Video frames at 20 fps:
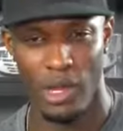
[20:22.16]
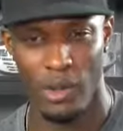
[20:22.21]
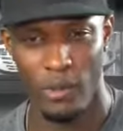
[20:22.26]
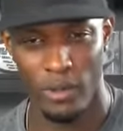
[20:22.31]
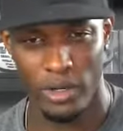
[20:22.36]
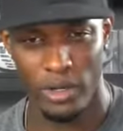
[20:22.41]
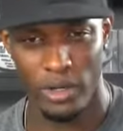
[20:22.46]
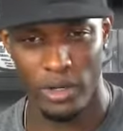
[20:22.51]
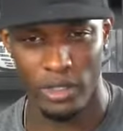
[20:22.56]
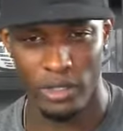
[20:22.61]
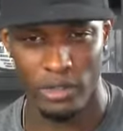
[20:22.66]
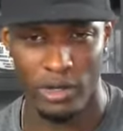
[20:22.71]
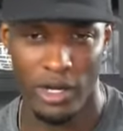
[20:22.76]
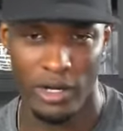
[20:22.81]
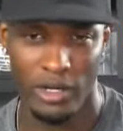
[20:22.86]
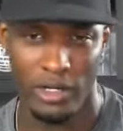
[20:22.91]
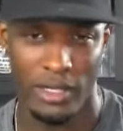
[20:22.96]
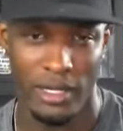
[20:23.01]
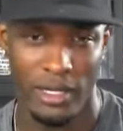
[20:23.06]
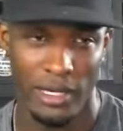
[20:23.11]
want to learn how to
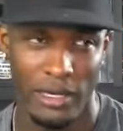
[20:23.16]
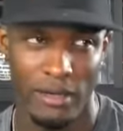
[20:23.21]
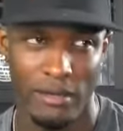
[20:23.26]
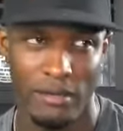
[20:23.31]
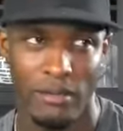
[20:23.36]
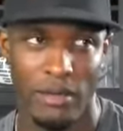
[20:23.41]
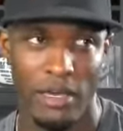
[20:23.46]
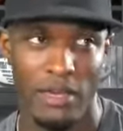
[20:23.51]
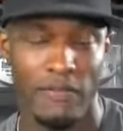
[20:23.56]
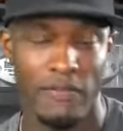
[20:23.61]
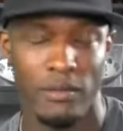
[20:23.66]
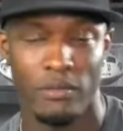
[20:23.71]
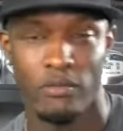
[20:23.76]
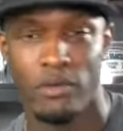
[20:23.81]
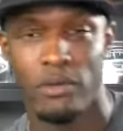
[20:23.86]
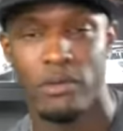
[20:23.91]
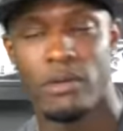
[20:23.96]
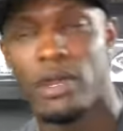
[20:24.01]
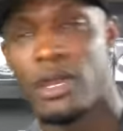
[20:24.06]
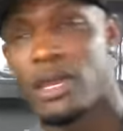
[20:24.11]
like
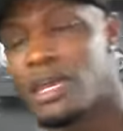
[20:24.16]
even